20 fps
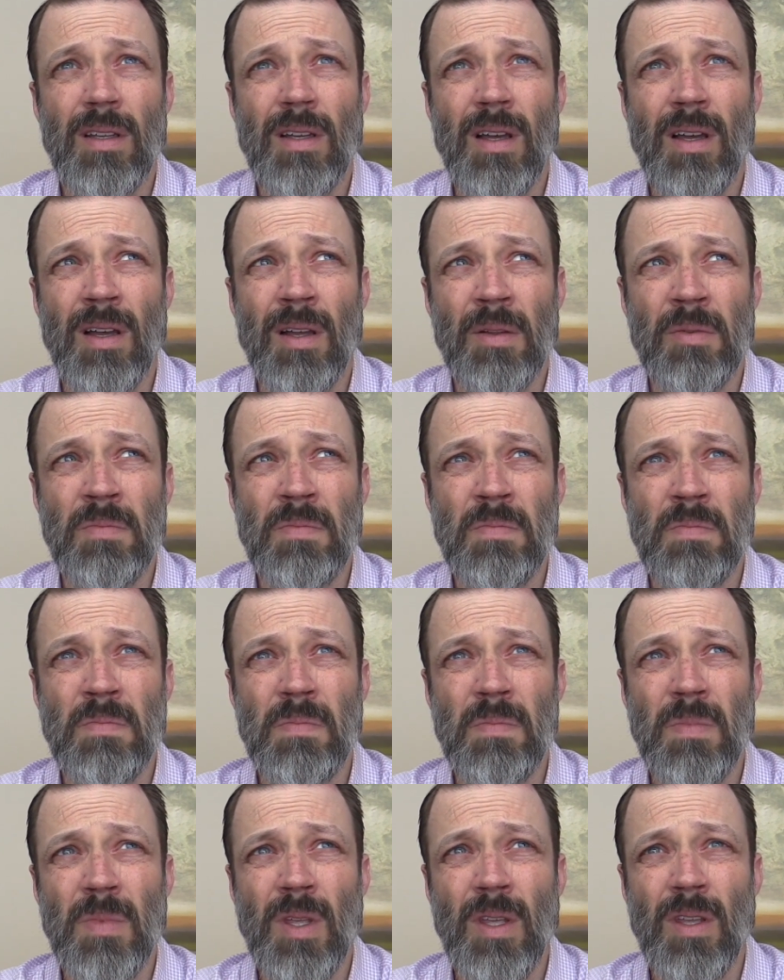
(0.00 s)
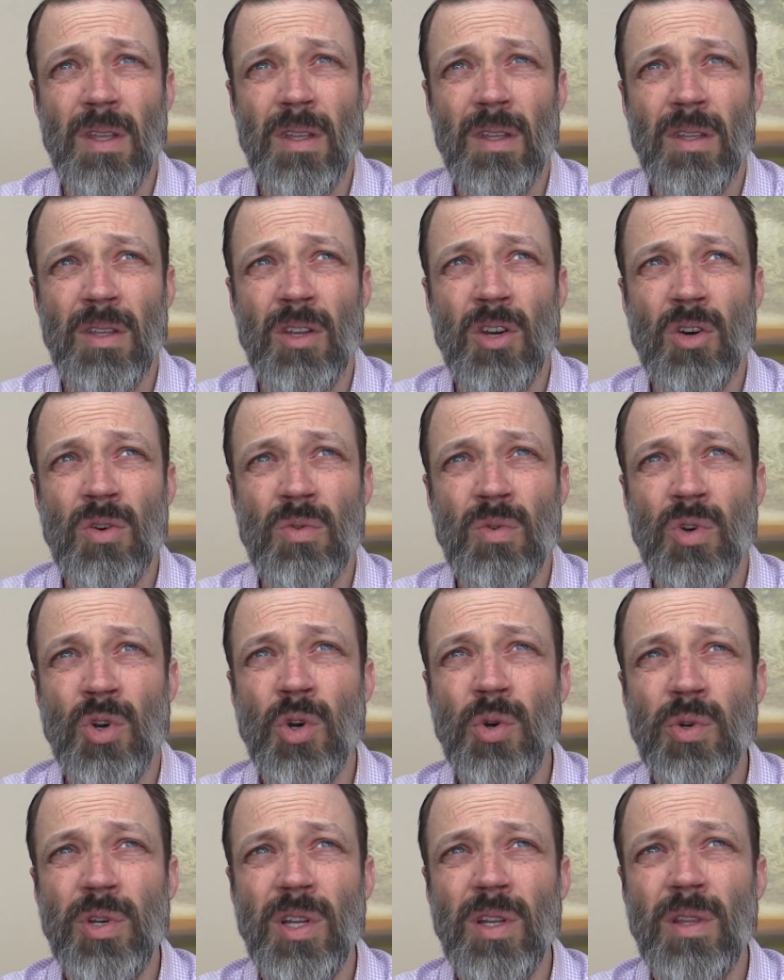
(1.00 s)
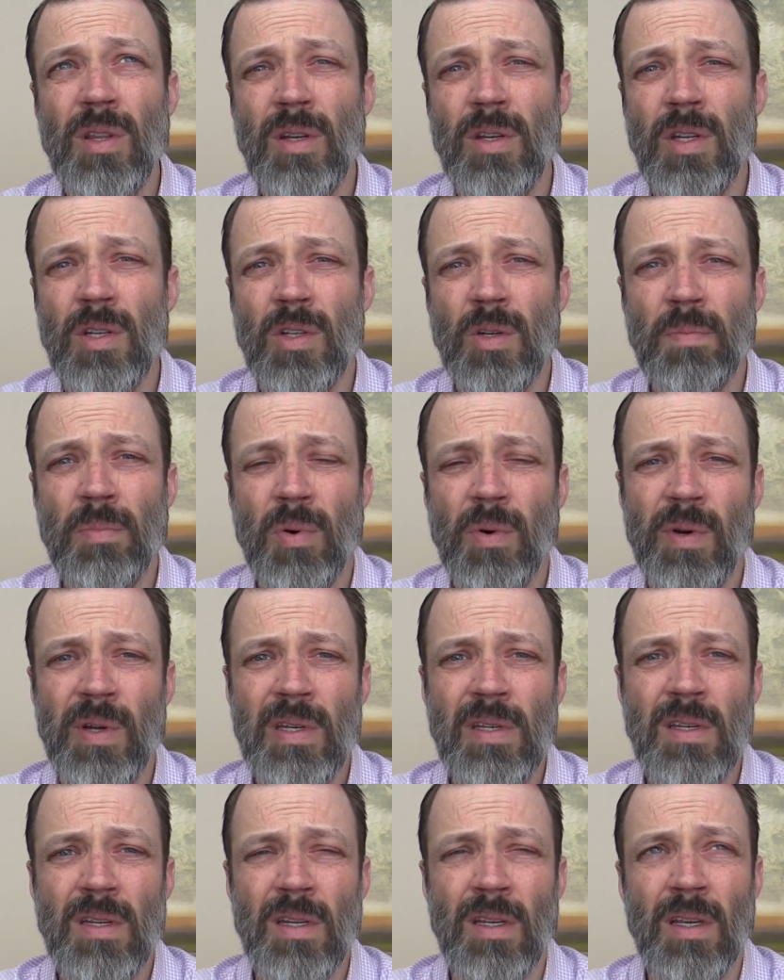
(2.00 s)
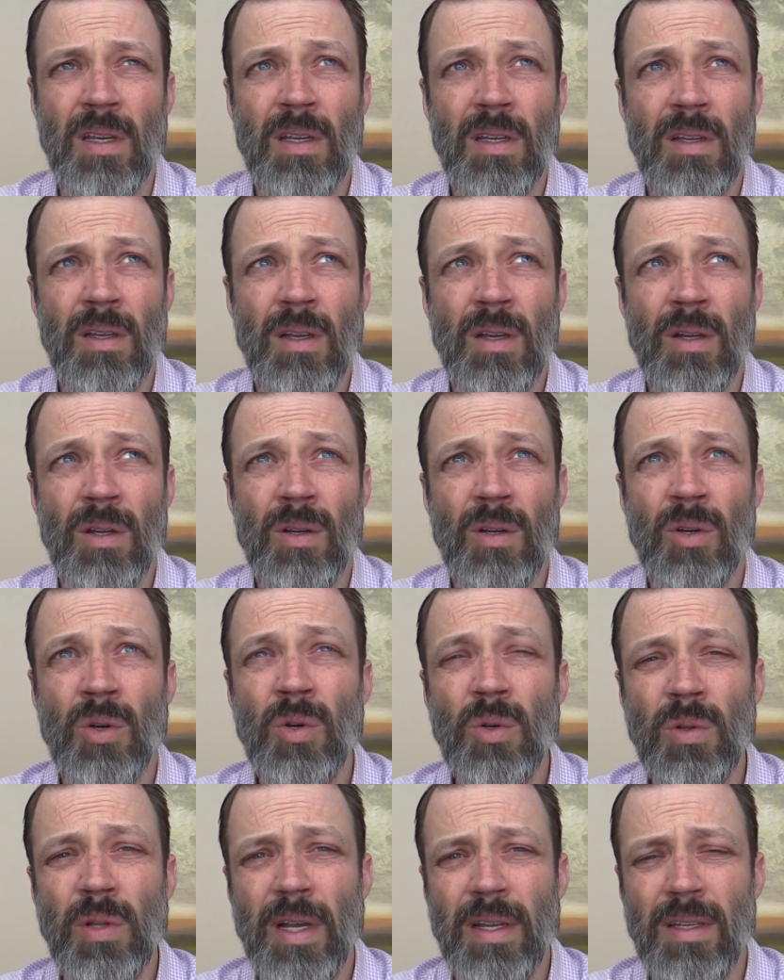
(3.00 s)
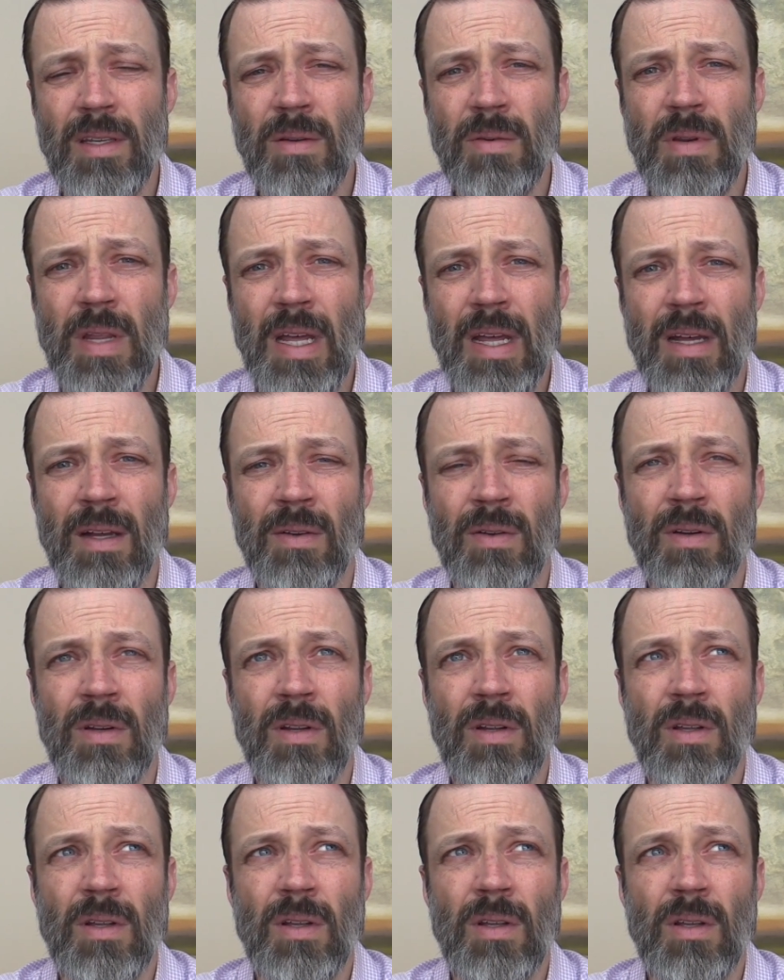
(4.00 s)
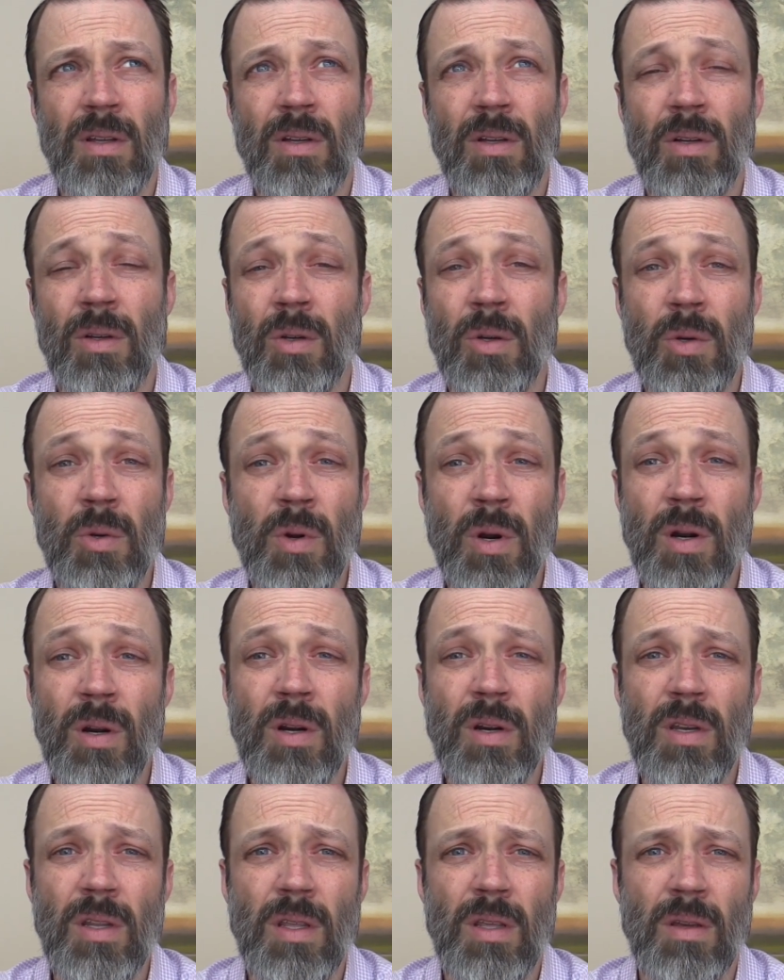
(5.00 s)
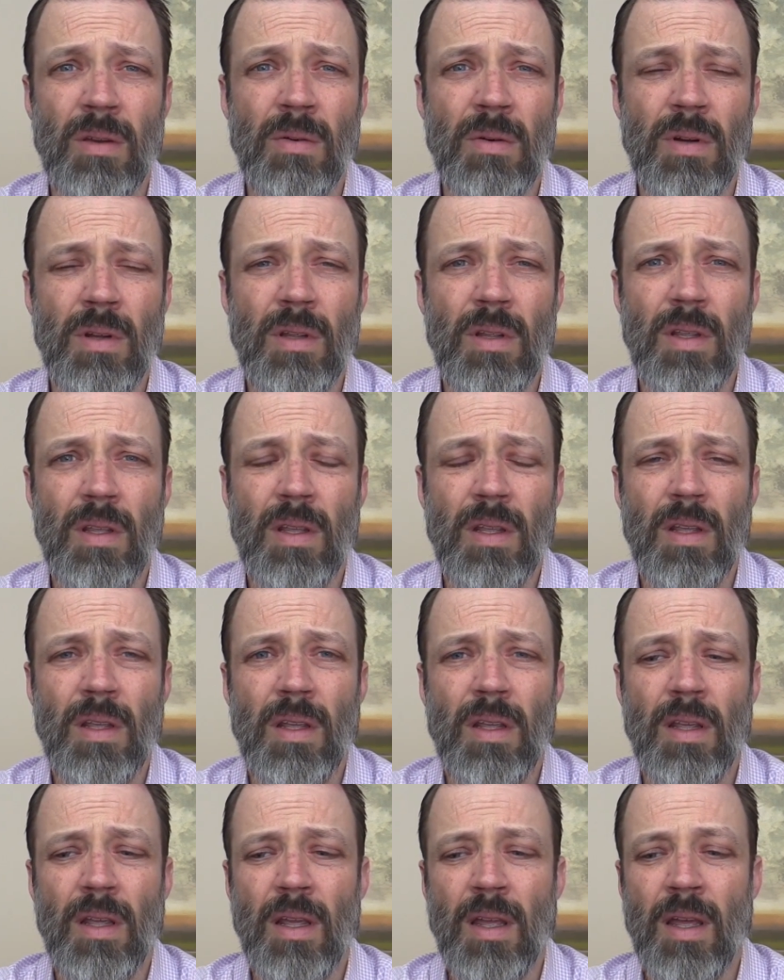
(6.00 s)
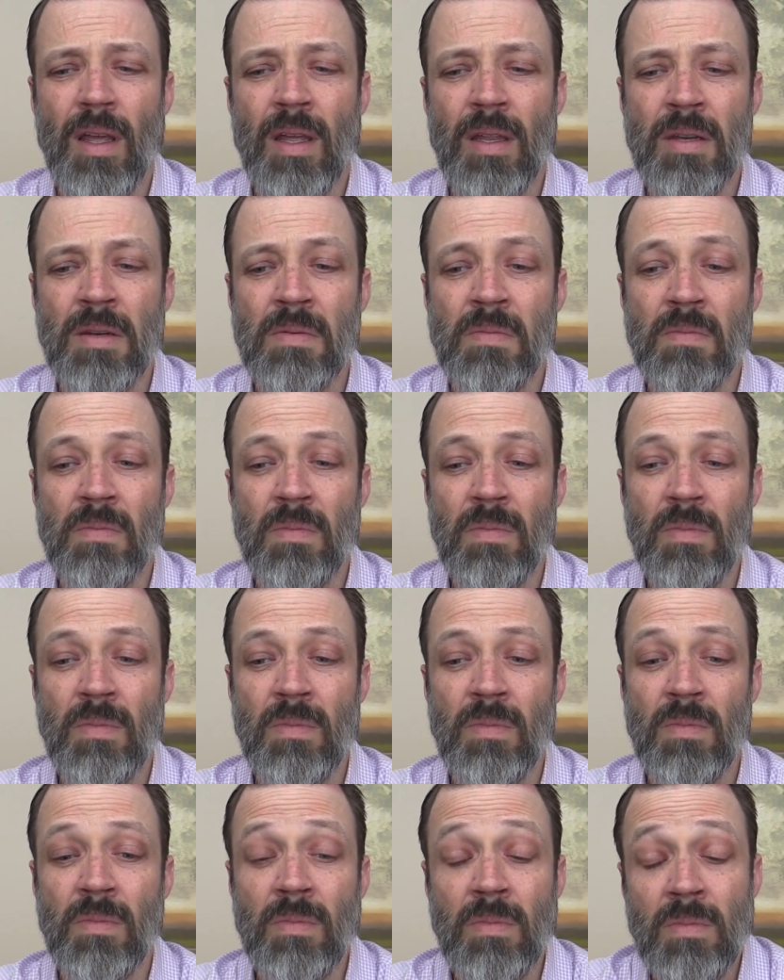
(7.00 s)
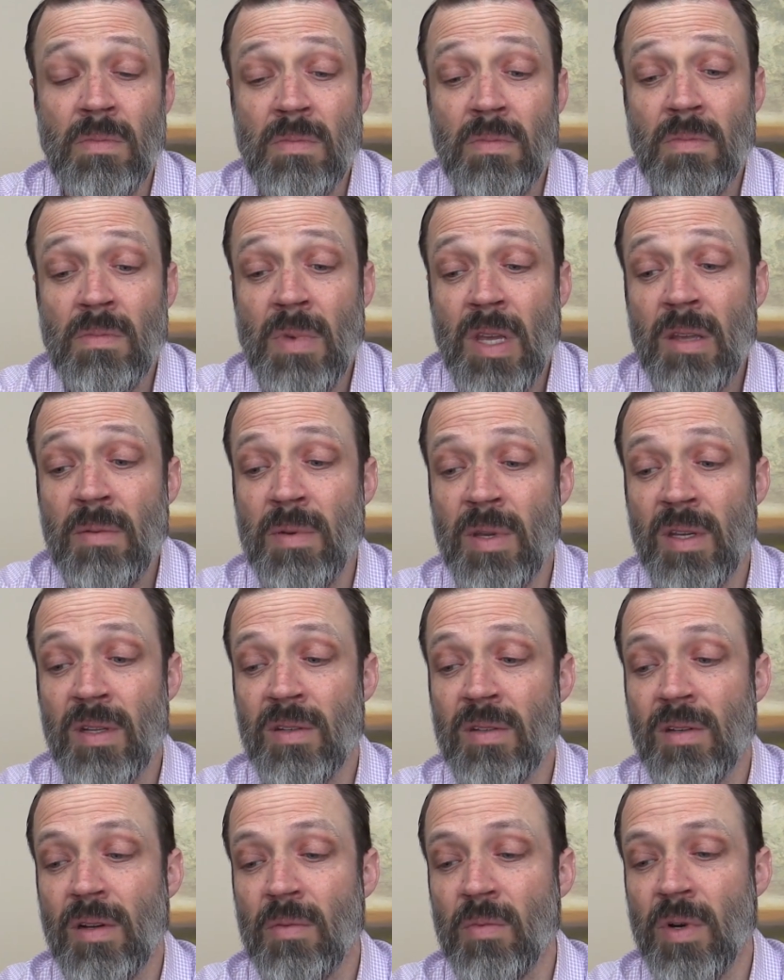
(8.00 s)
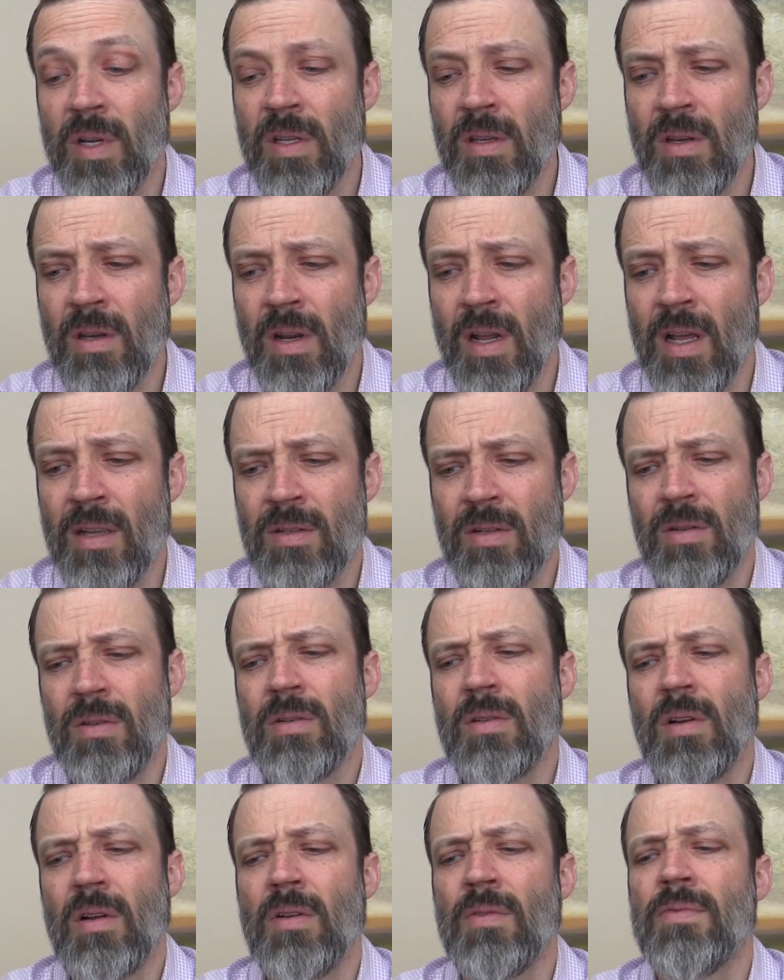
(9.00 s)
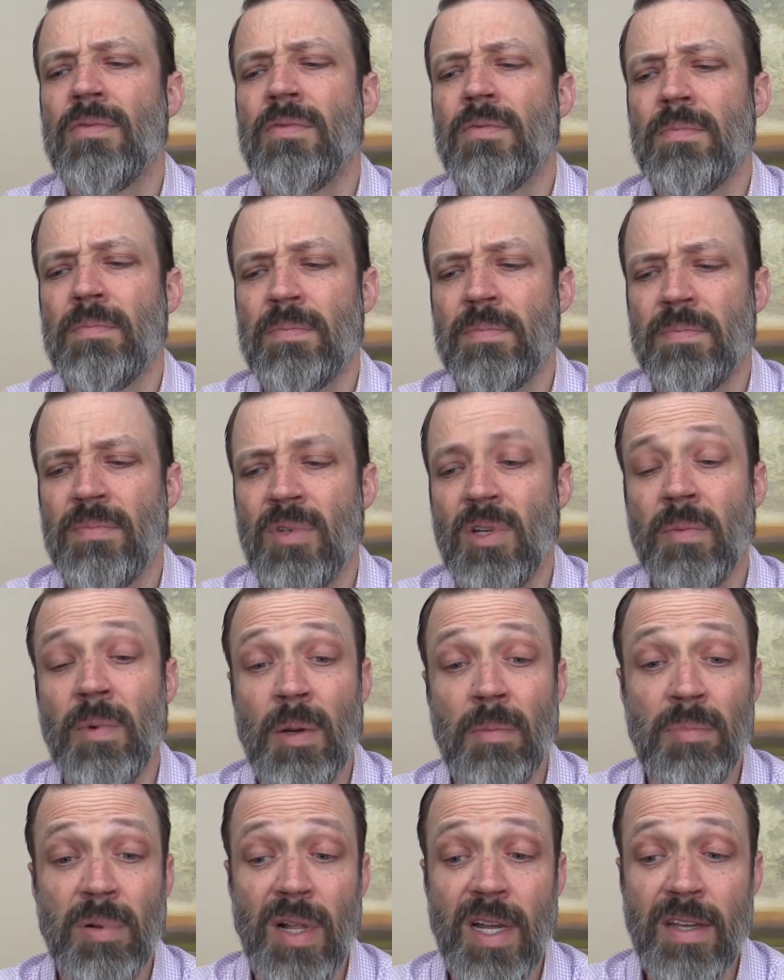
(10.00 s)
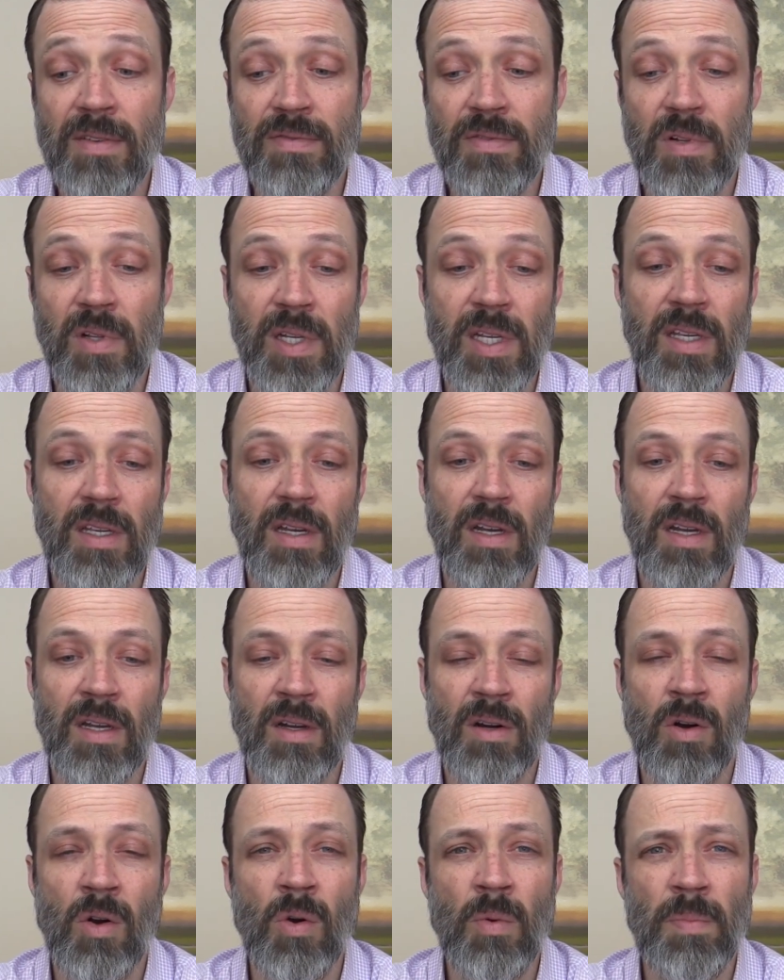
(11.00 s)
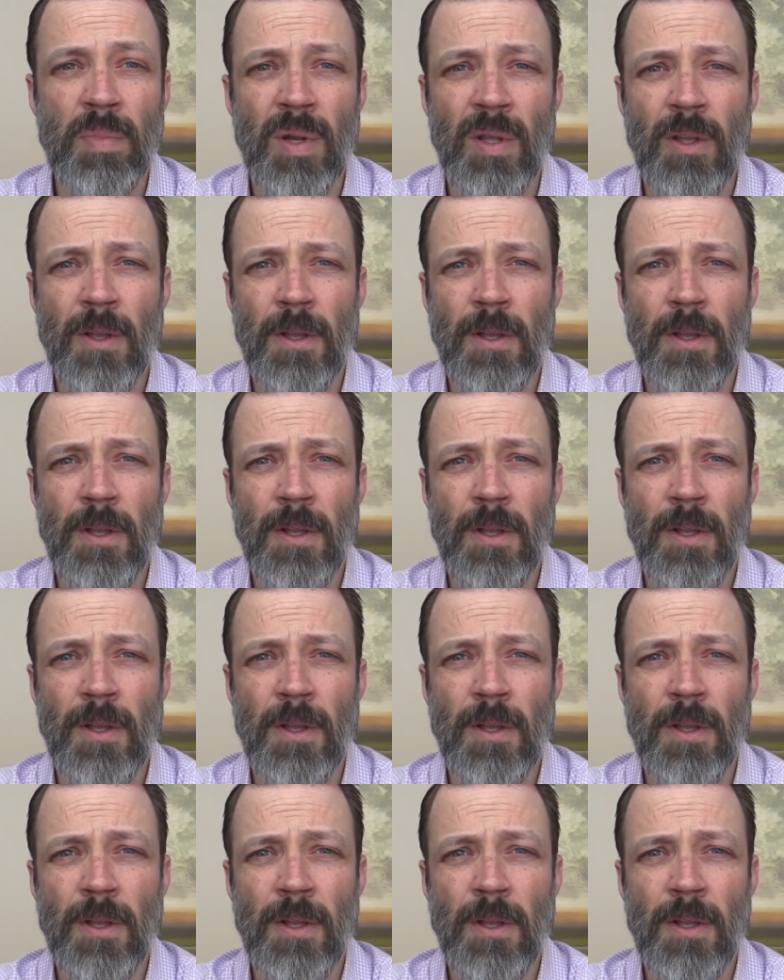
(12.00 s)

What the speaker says: Who did the disappointing? Who let you down? Who hurt you? And maybe in some way you can ask yourself, somewhat playfully, I hope,